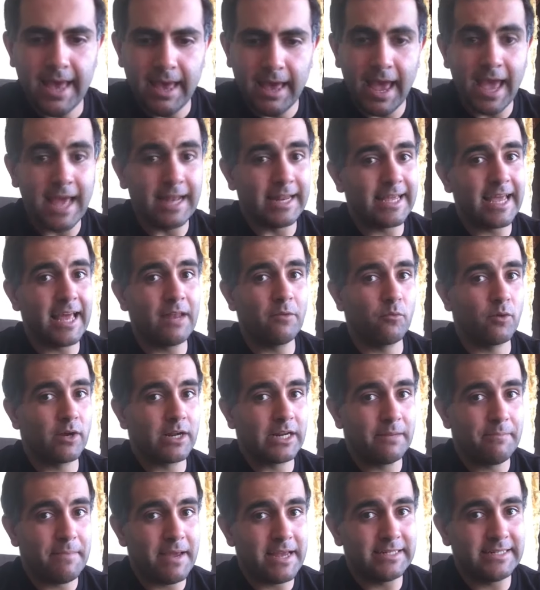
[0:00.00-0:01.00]
And again, we're
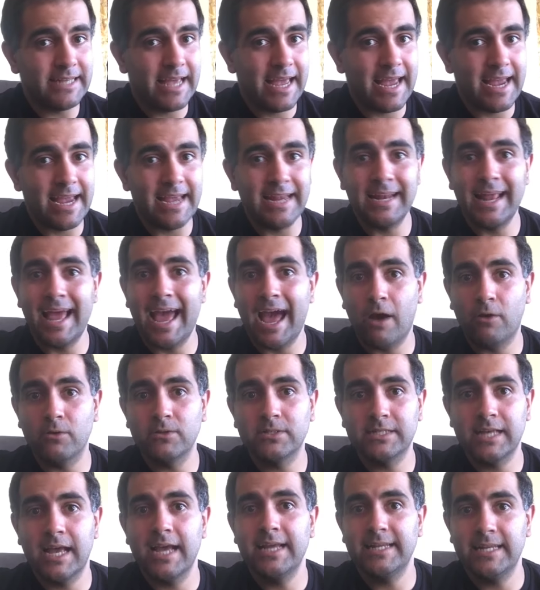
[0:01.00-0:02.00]
going to maintain
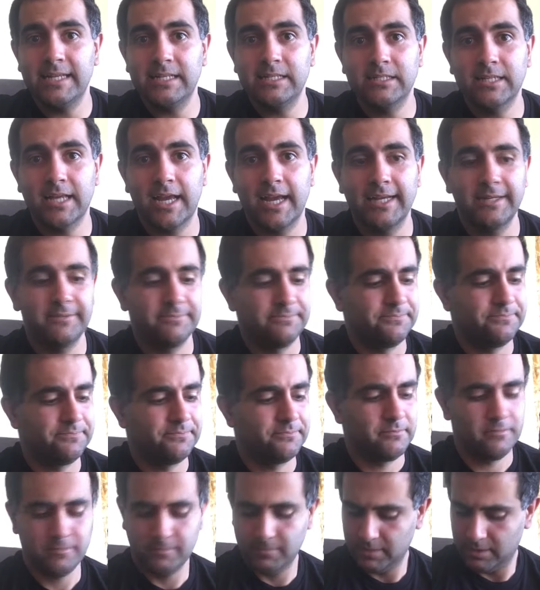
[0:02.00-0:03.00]
outside, inside.
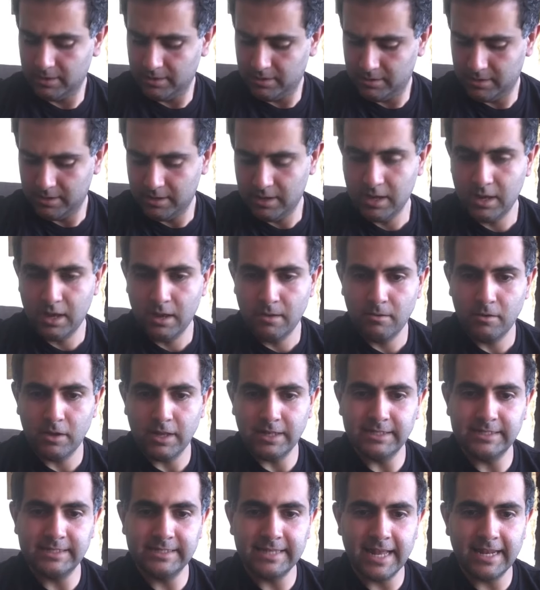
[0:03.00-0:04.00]

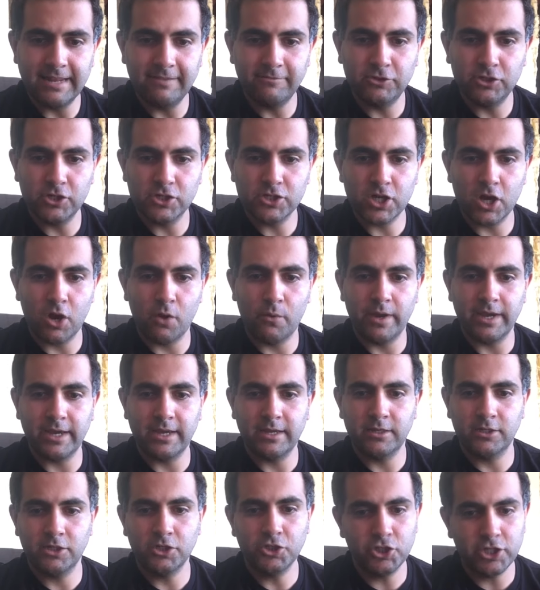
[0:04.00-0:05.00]
Instead of just
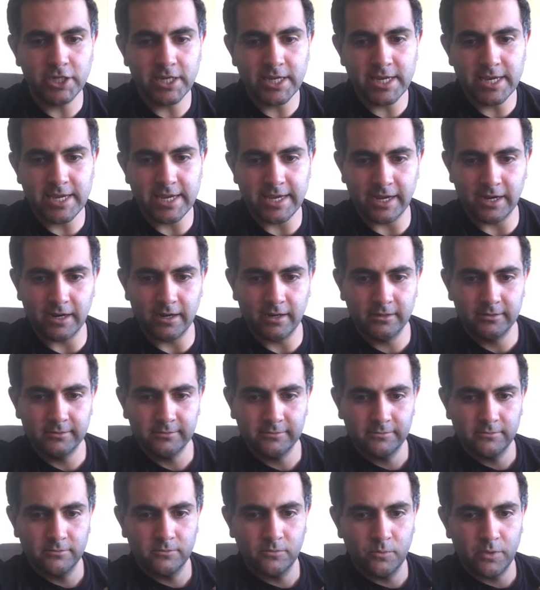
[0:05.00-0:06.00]
going G here
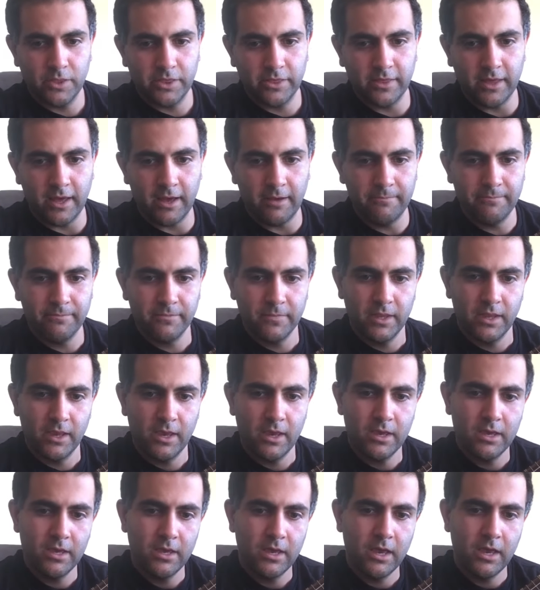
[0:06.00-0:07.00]
with thumb,
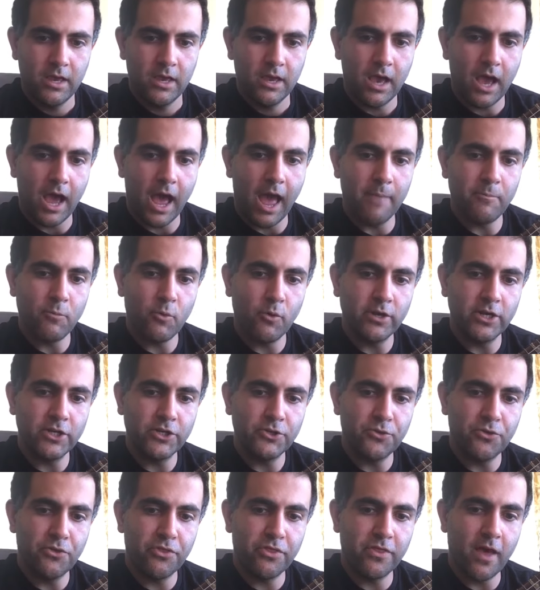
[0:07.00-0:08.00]
I'm going to
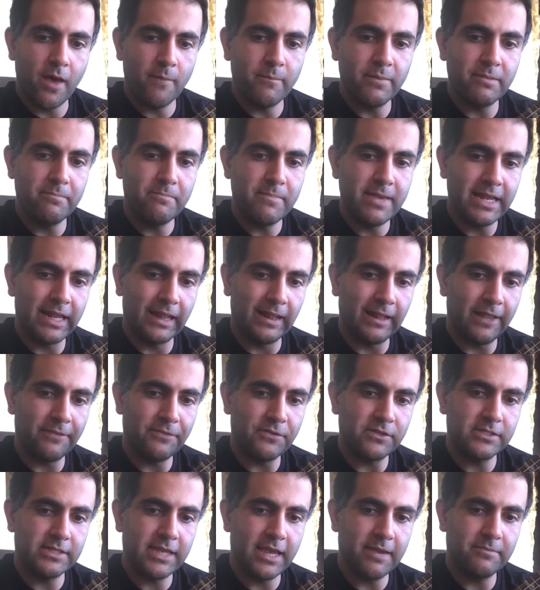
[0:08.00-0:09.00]
do thumb and middle at
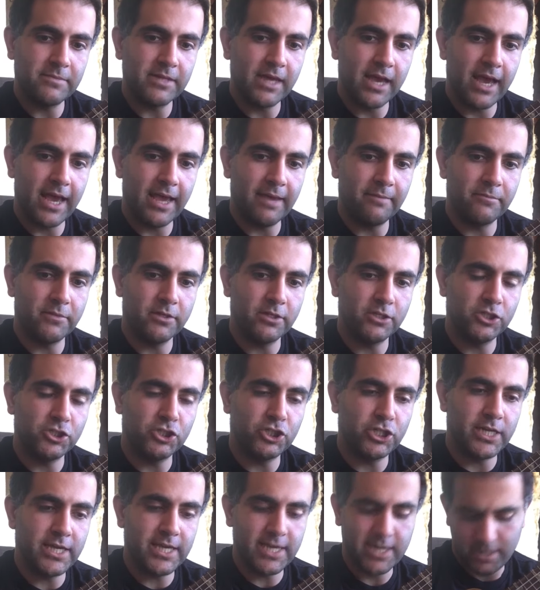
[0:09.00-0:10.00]
the same time.
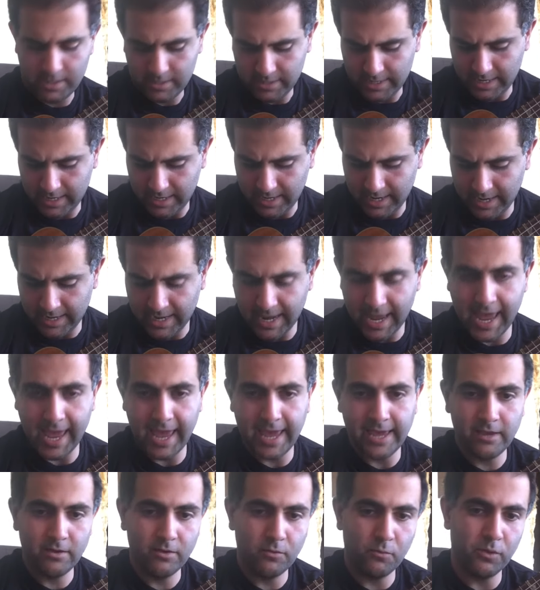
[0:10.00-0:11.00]
G and
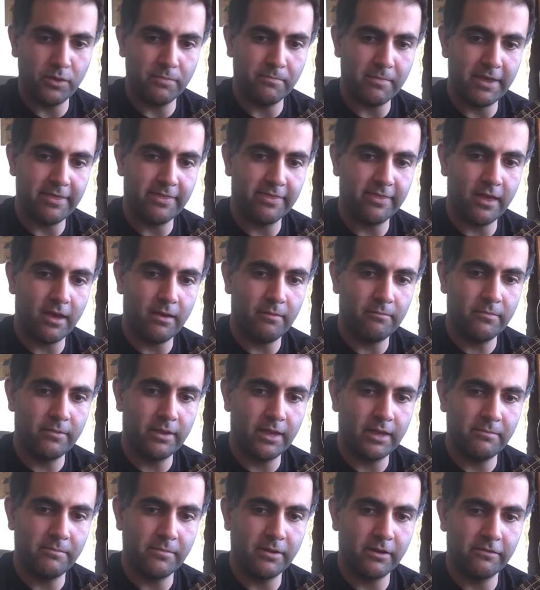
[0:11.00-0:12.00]
A with my thumb
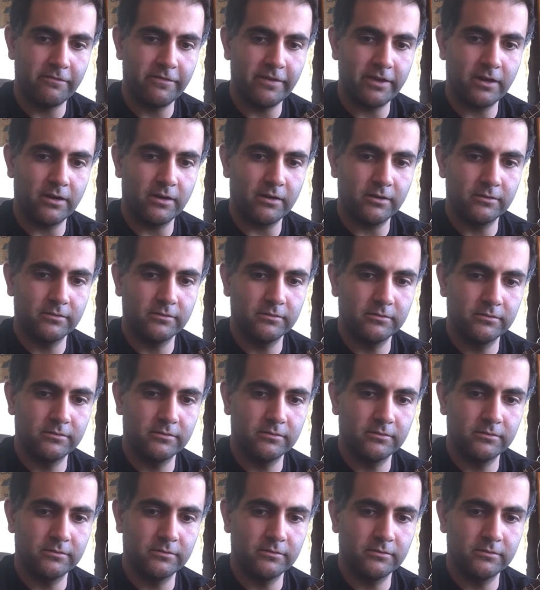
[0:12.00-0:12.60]
and middle finger.